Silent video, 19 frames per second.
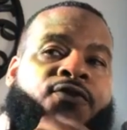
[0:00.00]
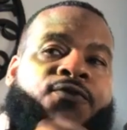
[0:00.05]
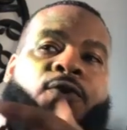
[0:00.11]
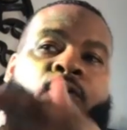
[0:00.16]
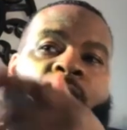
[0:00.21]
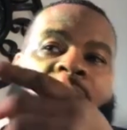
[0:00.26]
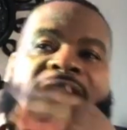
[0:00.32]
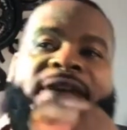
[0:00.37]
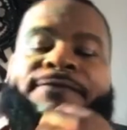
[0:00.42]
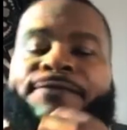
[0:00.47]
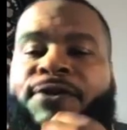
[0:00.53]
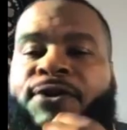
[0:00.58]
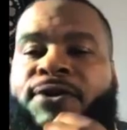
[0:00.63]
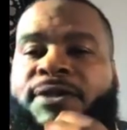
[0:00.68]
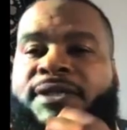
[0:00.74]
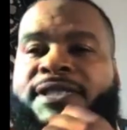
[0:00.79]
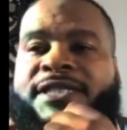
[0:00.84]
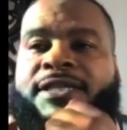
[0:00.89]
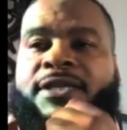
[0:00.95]
For white
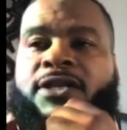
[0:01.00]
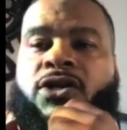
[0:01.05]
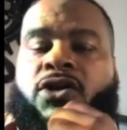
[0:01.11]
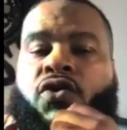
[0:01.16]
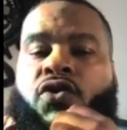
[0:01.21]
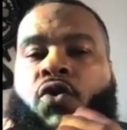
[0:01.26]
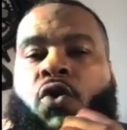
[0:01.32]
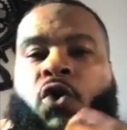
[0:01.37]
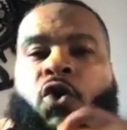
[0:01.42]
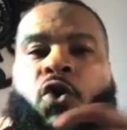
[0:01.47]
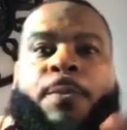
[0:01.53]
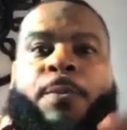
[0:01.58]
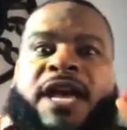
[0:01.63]
folks, oh,